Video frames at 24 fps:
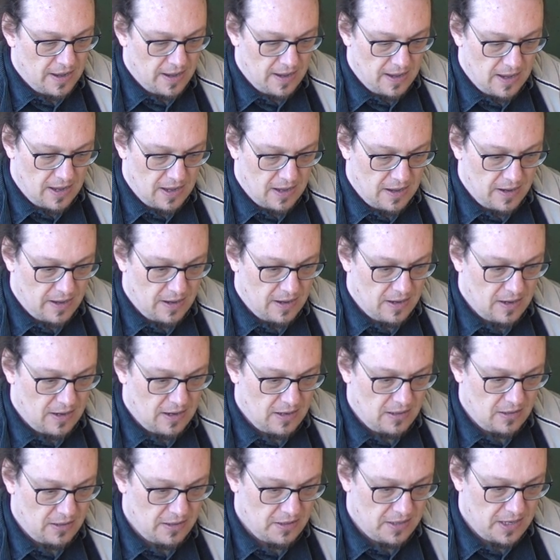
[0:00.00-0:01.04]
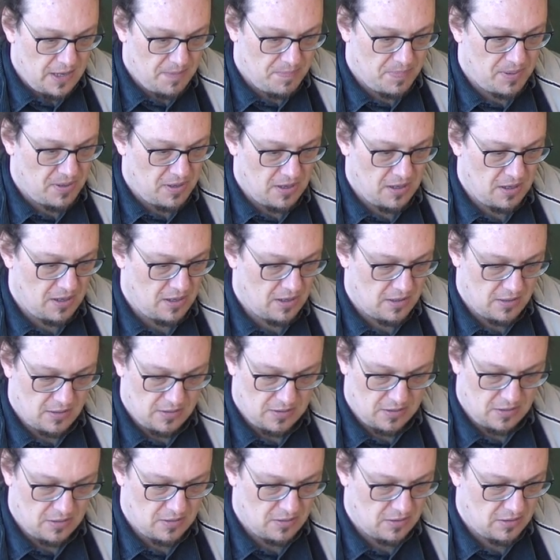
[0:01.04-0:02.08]
Uh, yep,
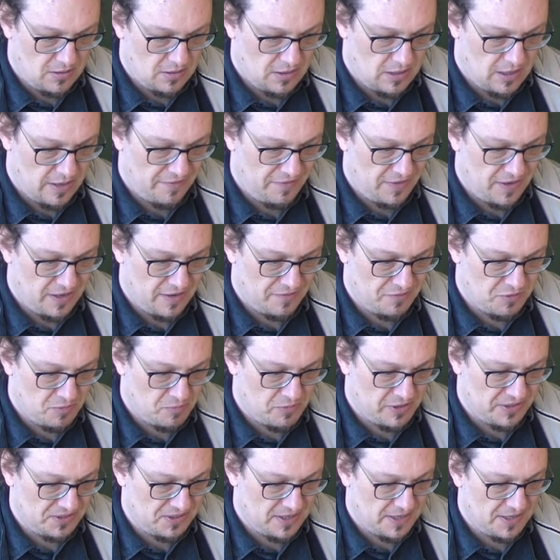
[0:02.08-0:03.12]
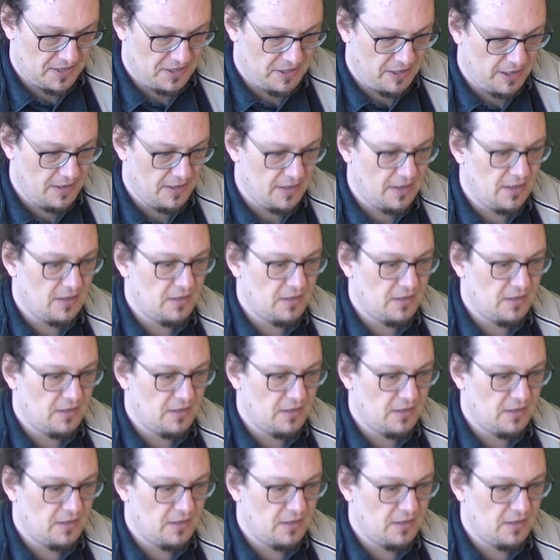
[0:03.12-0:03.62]
I think I have to press enter.